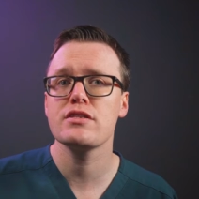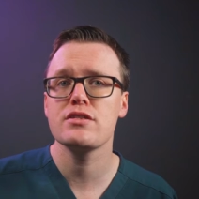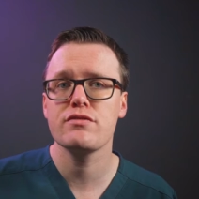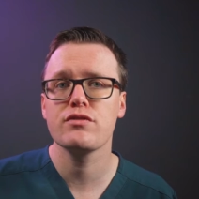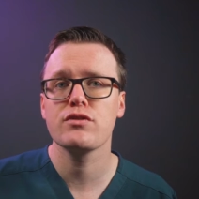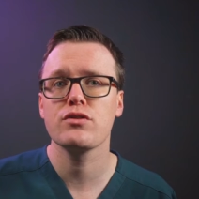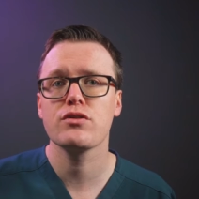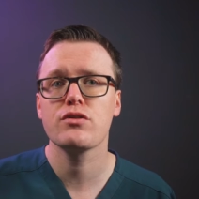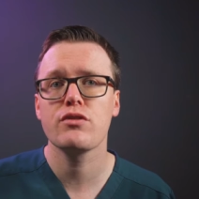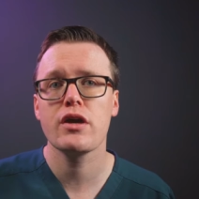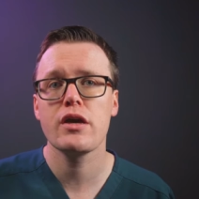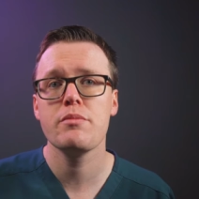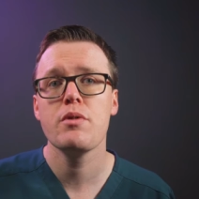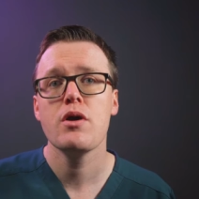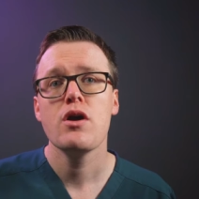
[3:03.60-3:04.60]
antifungal
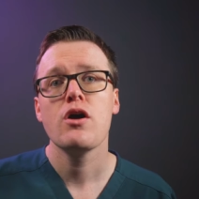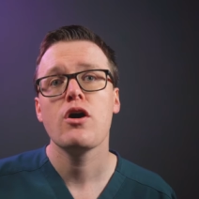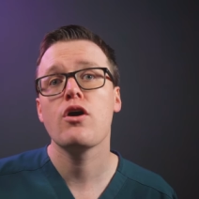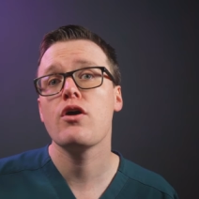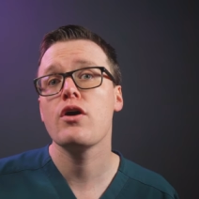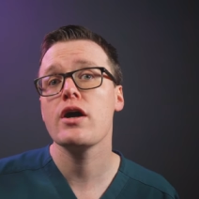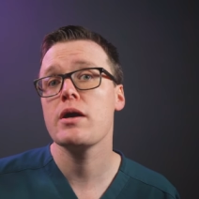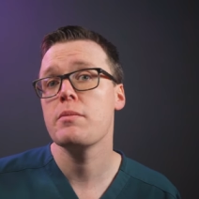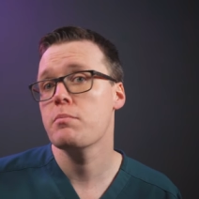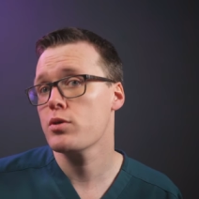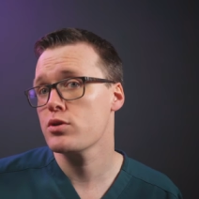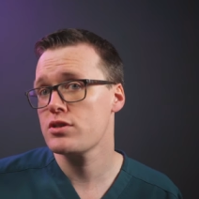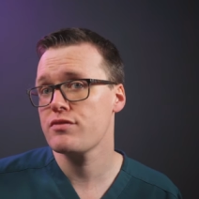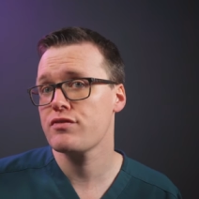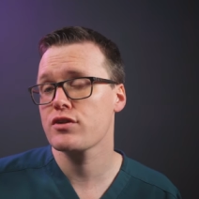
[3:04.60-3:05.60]
cream or, in
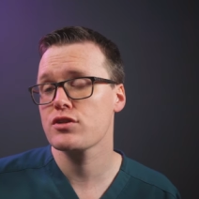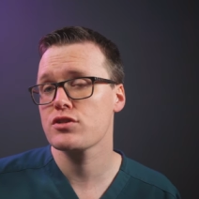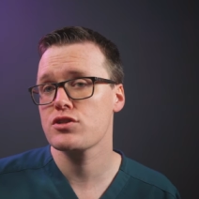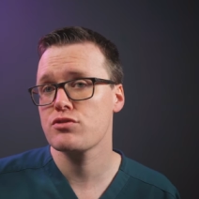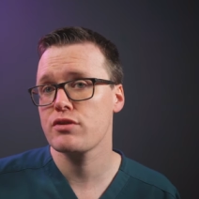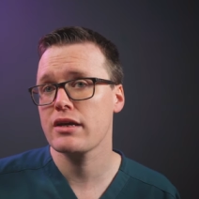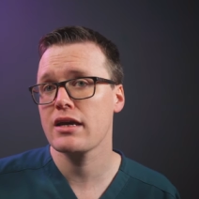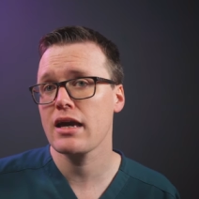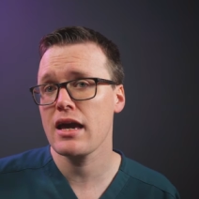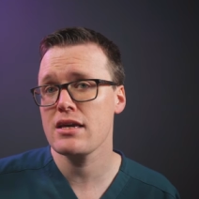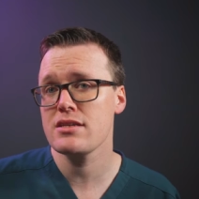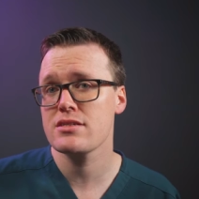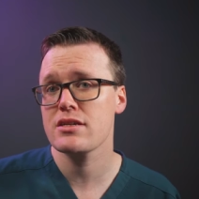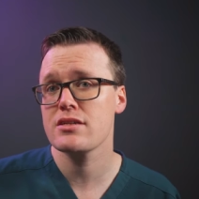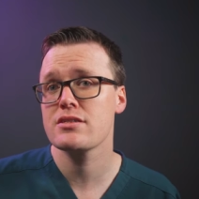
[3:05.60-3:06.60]
more difficult to treat
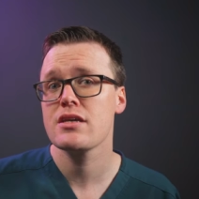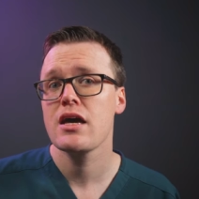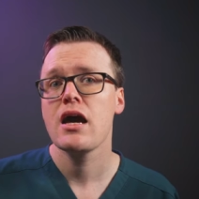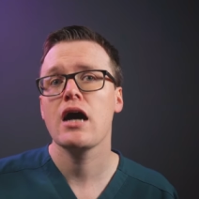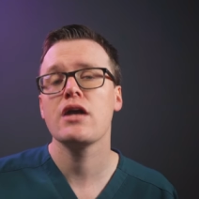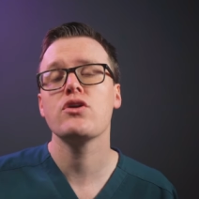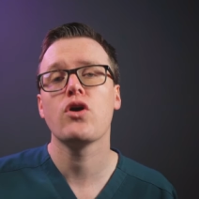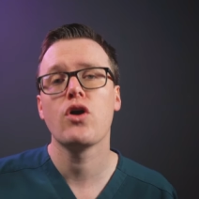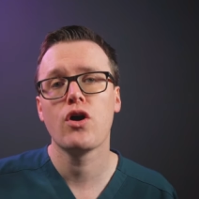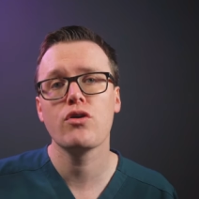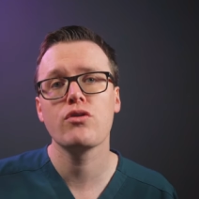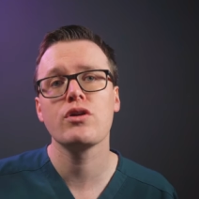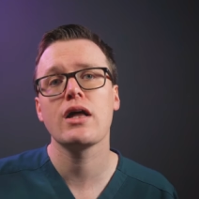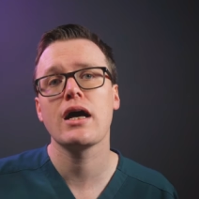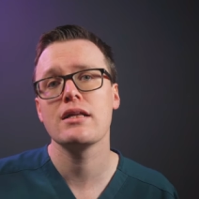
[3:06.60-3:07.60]
cases, an
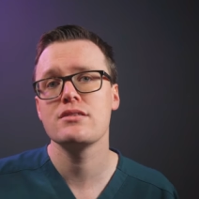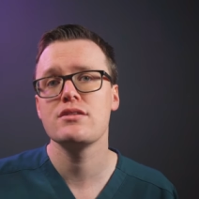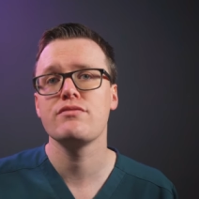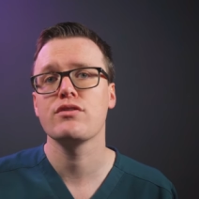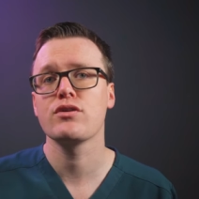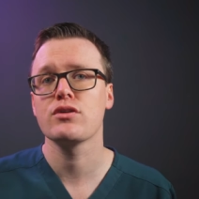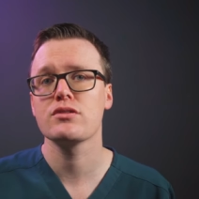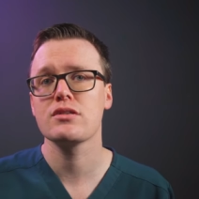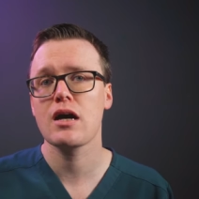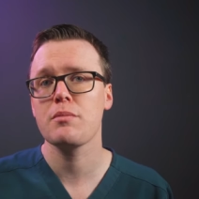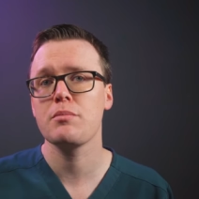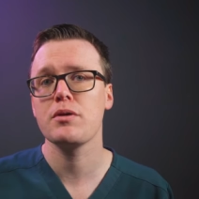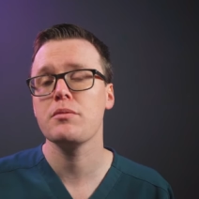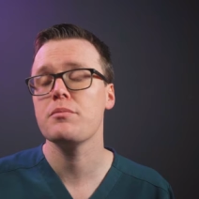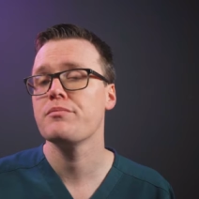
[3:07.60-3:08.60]
oral antifungal
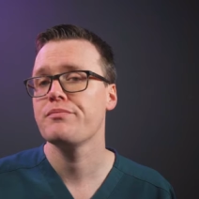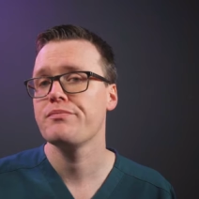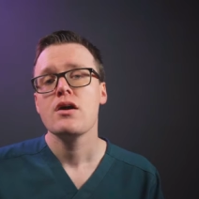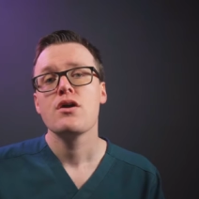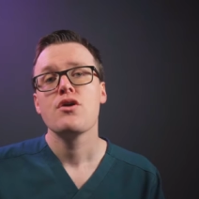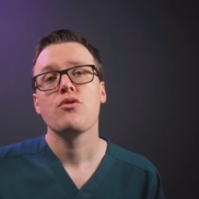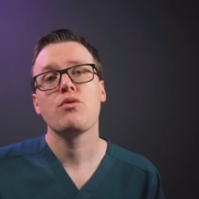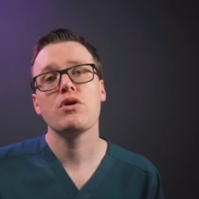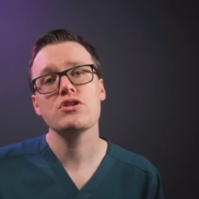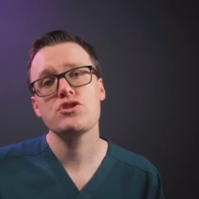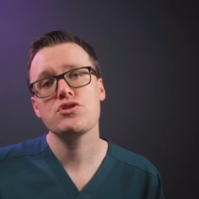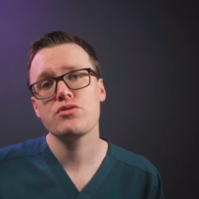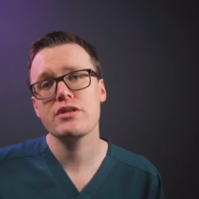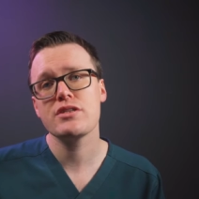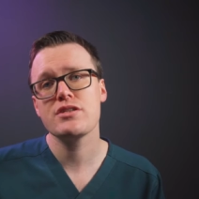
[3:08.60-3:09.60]
tablet. Once
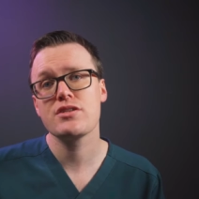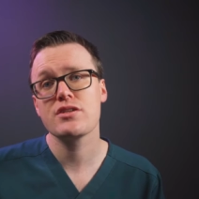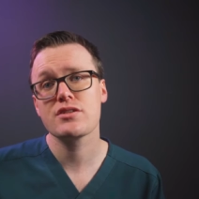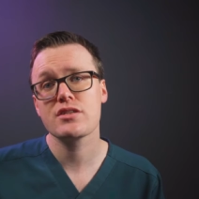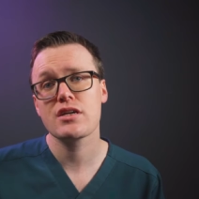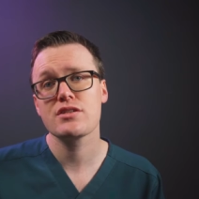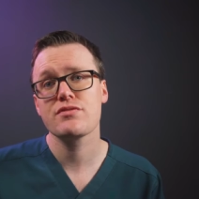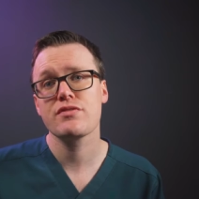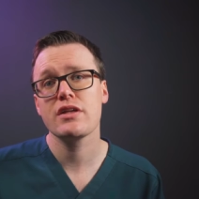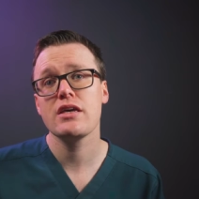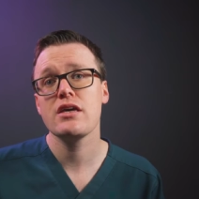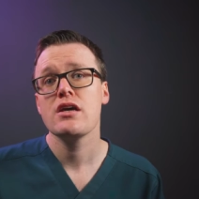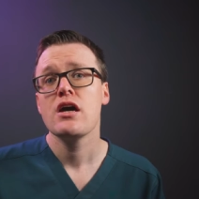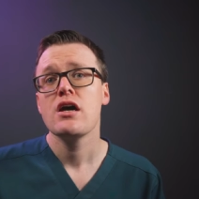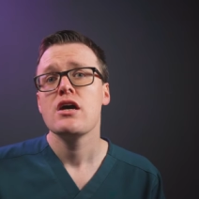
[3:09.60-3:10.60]
treated
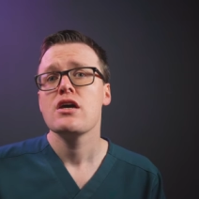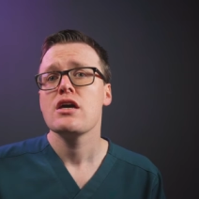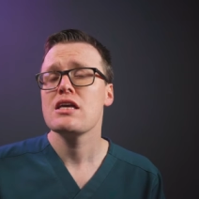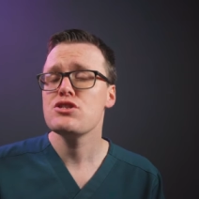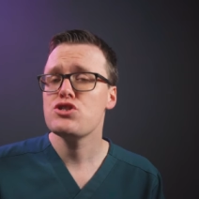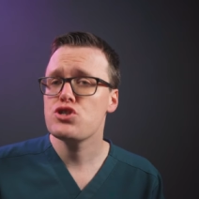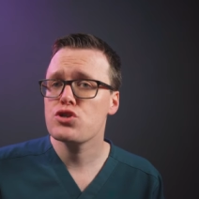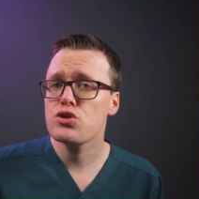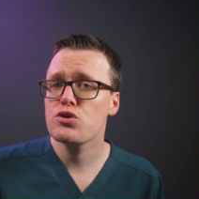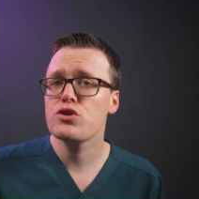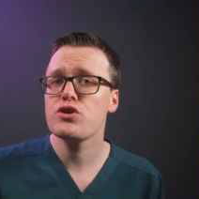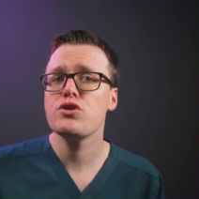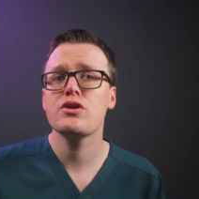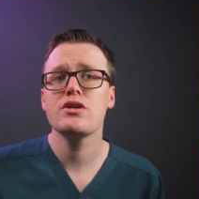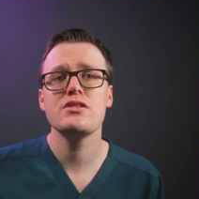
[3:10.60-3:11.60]
successfully, Ensure
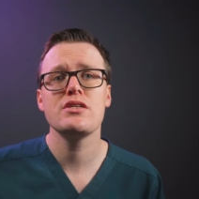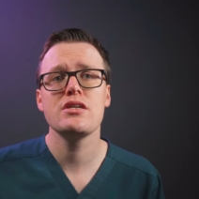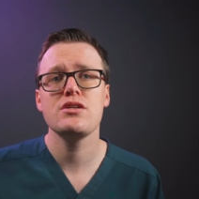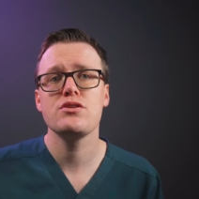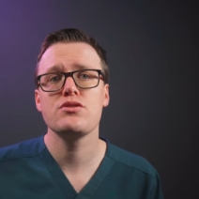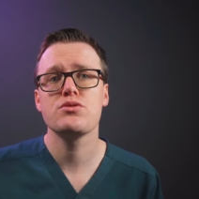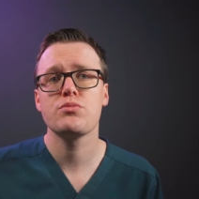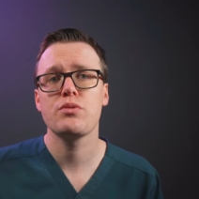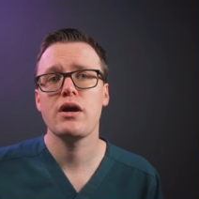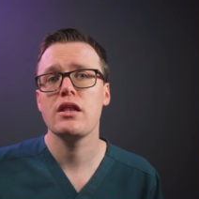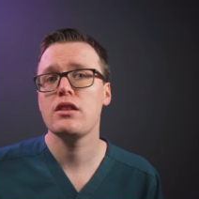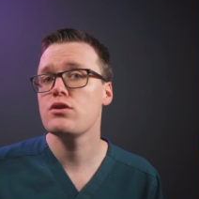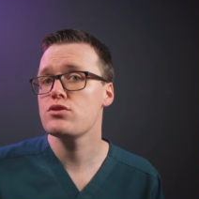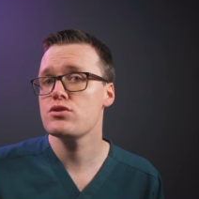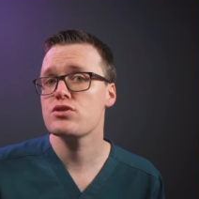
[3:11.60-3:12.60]
you continue to wear
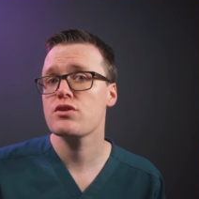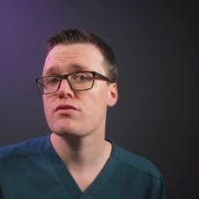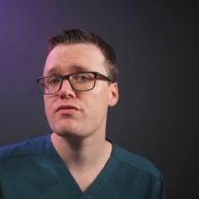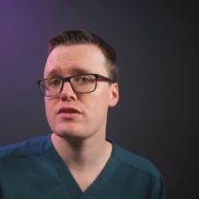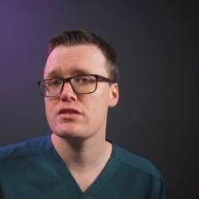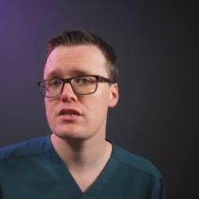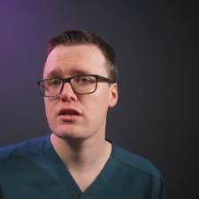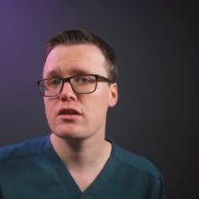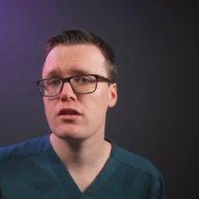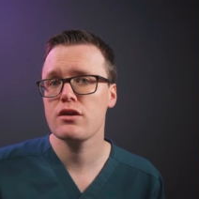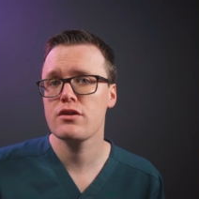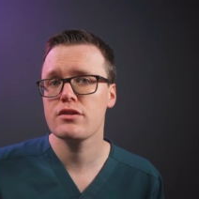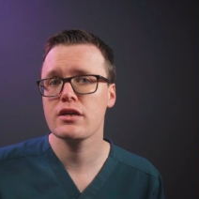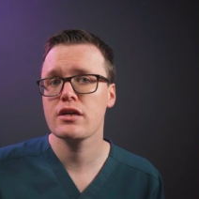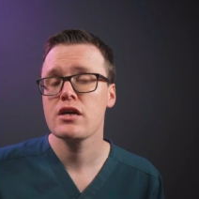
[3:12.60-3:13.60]
loose fitting
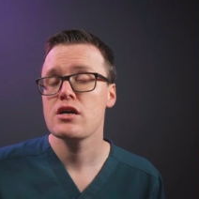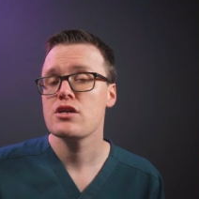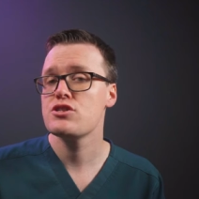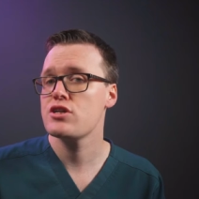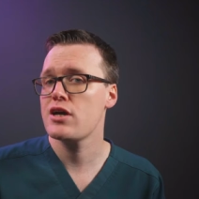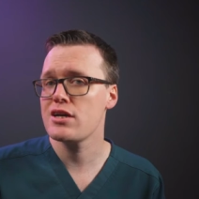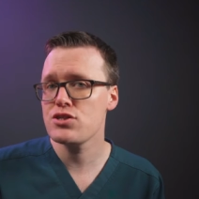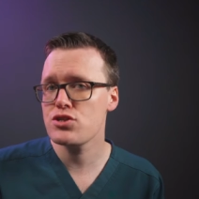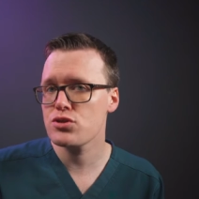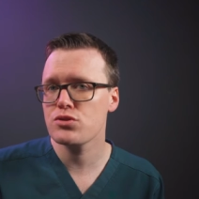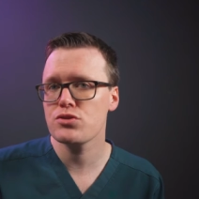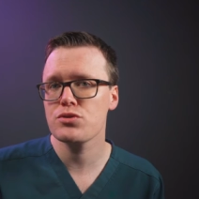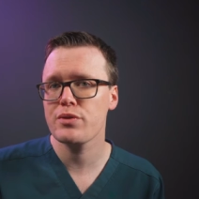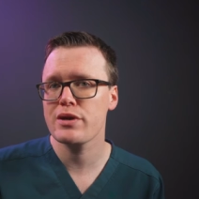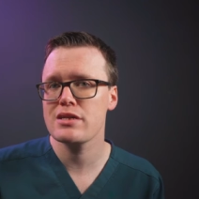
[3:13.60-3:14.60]
clothing, change your
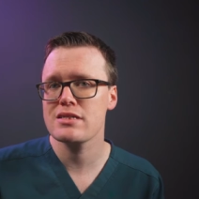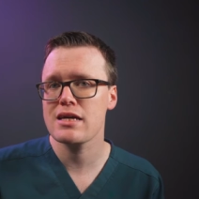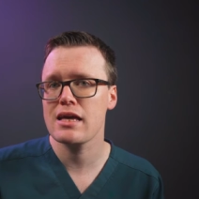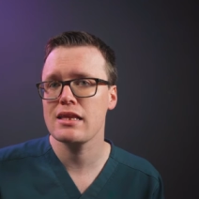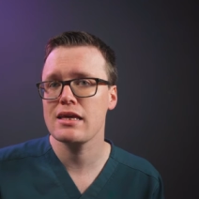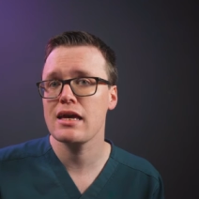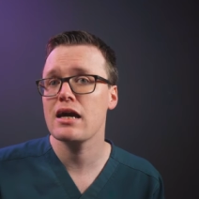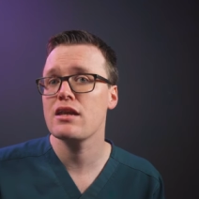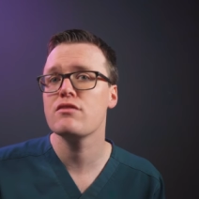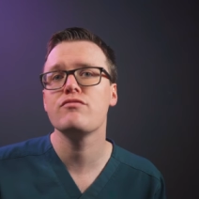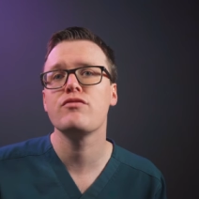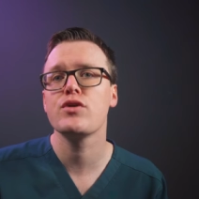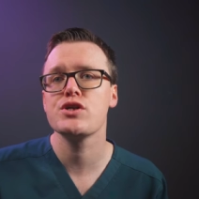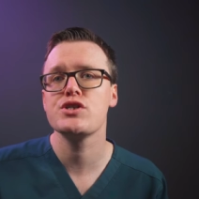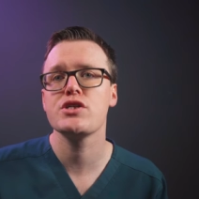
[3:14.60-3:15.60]
underwear daily, and
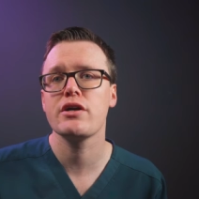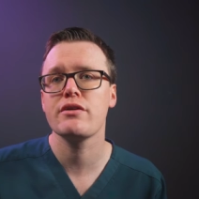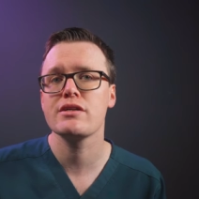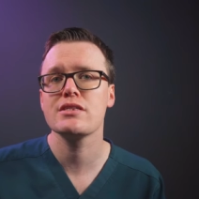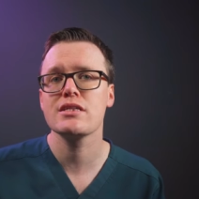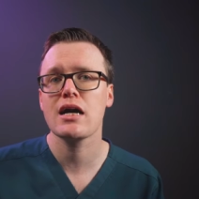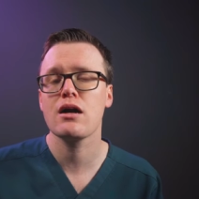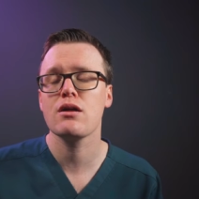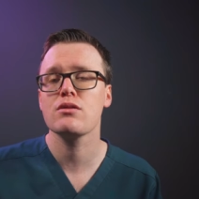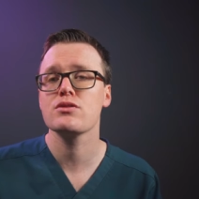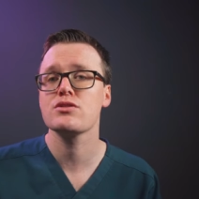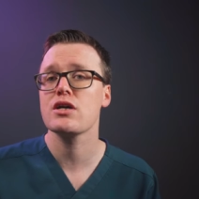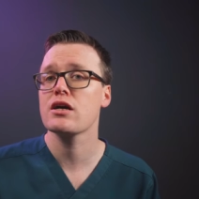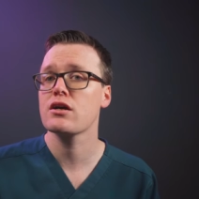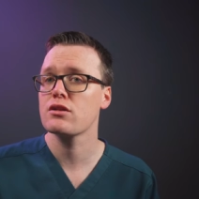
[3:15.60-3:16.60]
avoid sharing
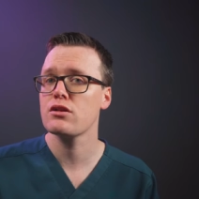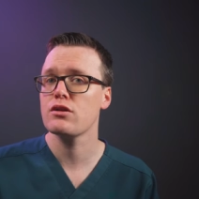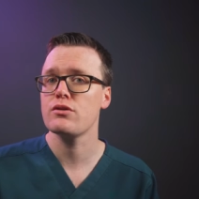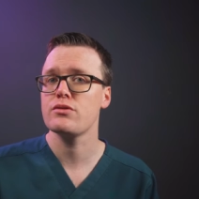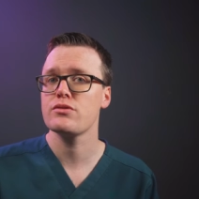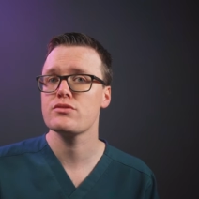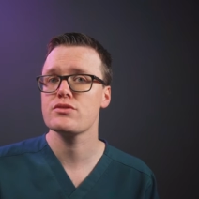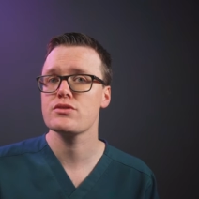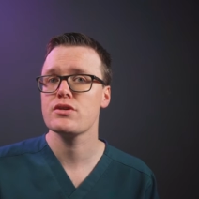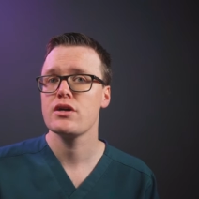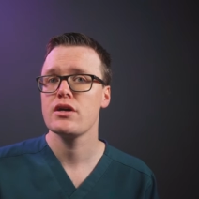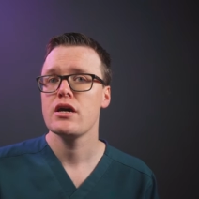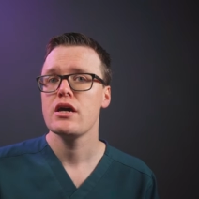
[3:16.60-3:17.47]
towels and clothes.